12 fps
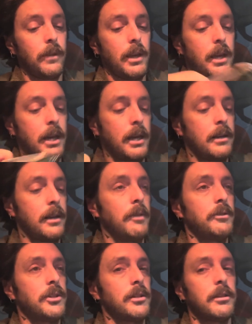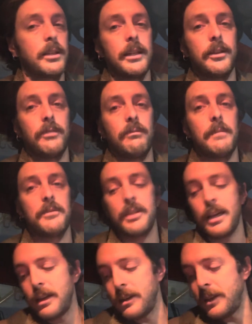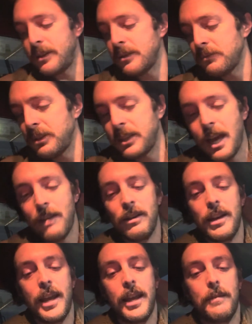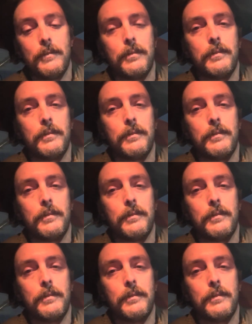And I was just looking at their website. It doesn't really have a name.